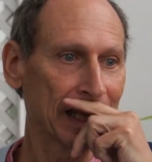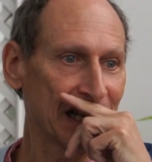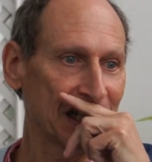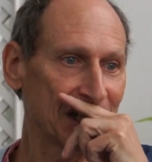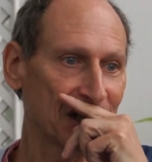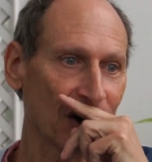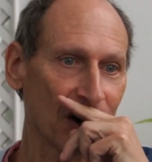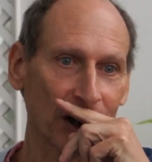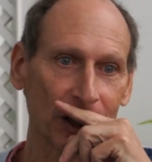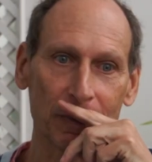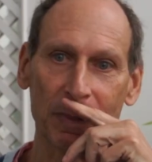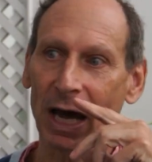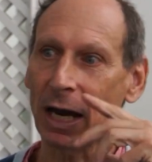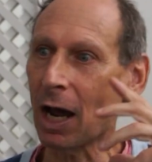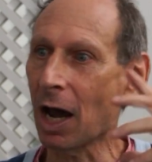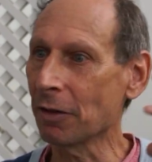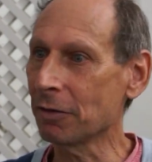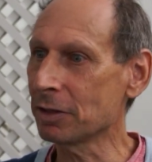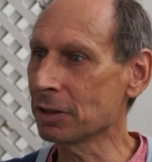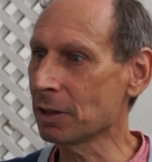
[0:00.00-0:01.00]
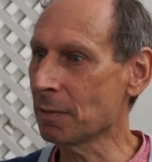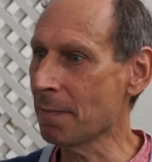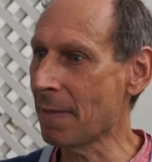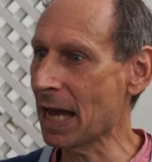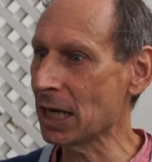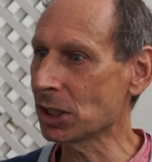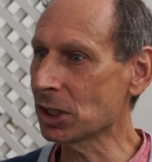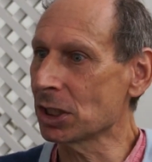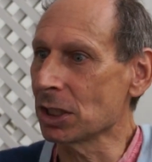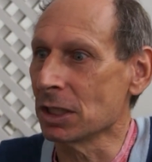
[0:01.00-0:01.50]
They talk about other
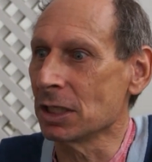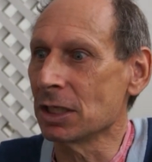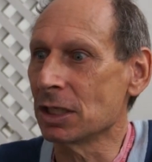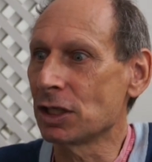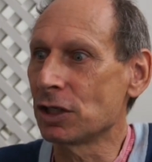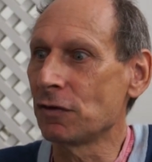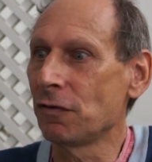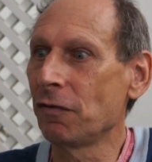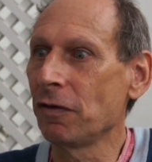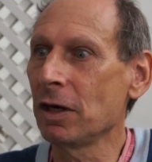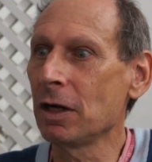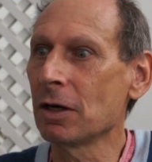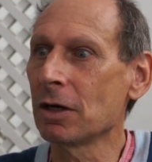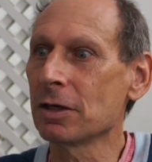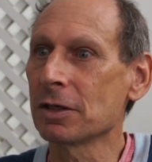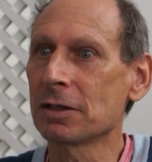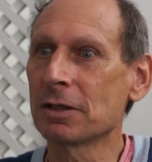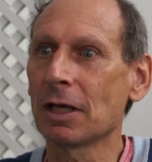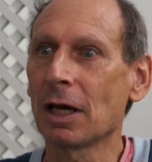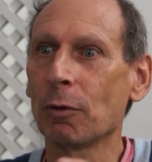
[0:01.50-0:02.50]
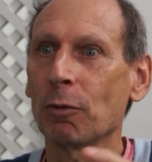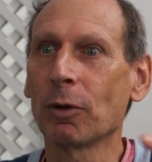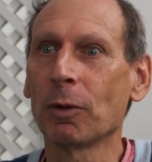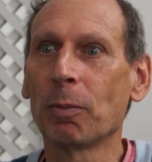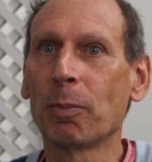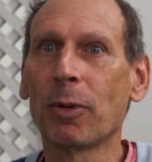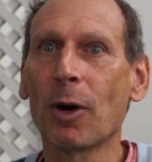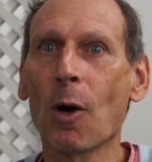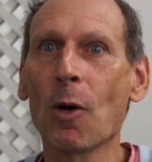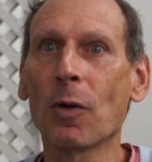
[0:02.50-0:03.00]
dimensions, spheres that
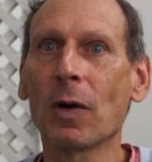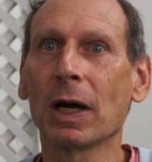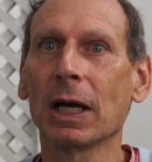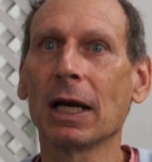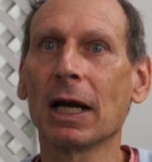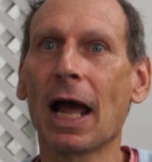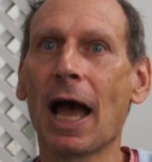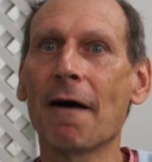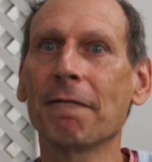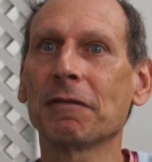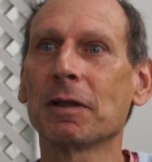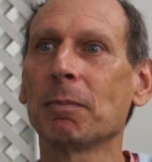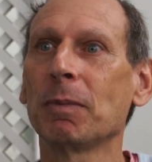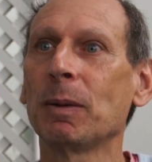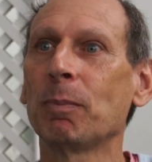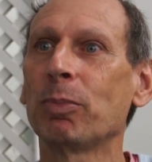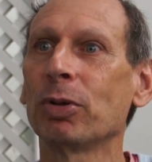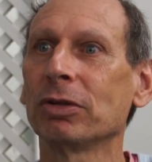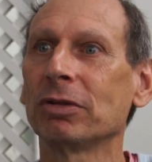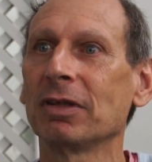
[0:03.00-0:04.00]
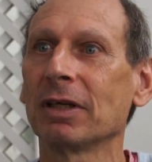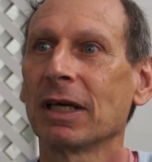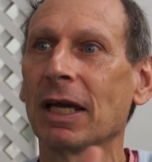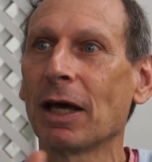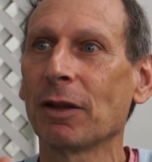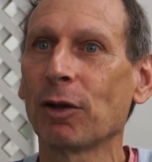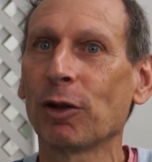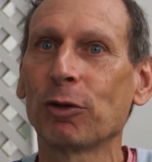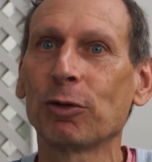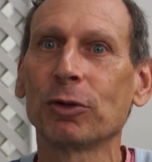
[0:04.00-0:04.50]
were broken and have to be put
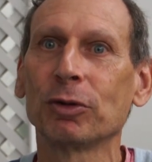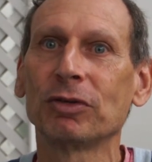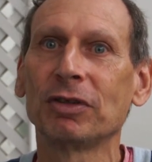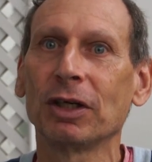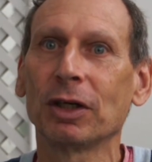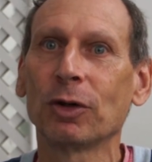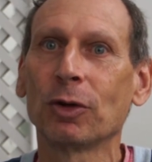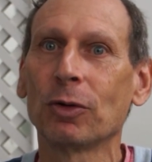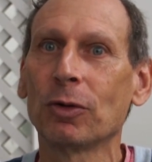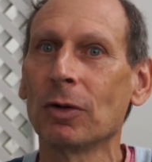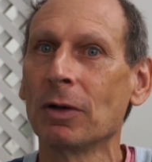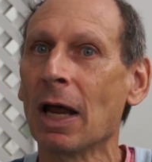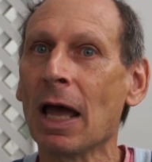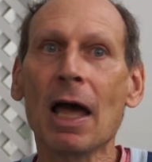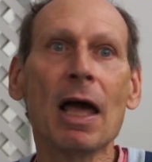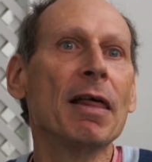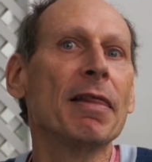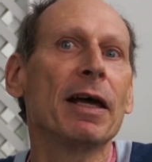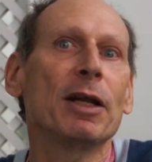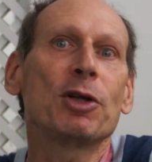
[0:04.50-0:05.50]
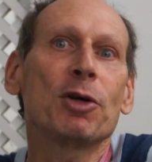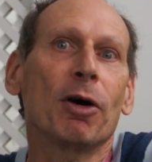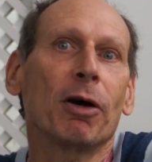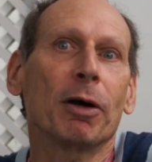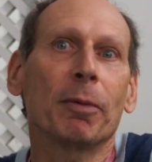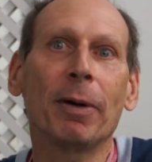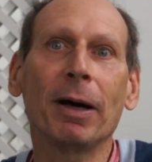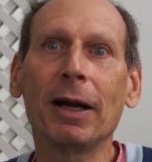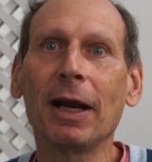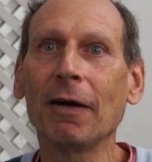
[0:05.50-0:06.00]
together through tikkun. They
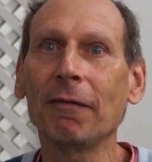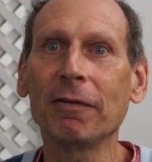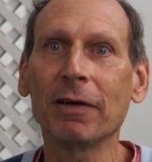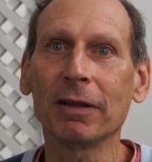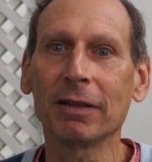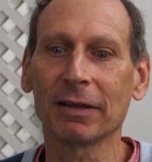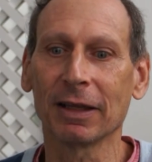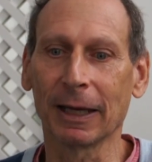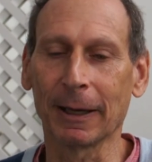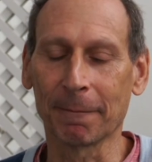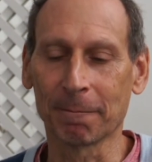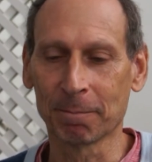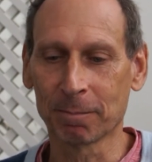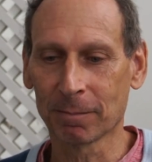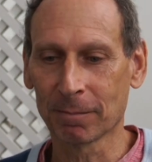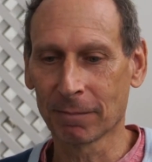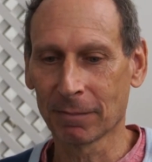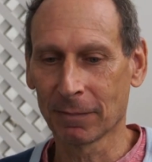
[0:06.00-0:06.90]
talk about everything.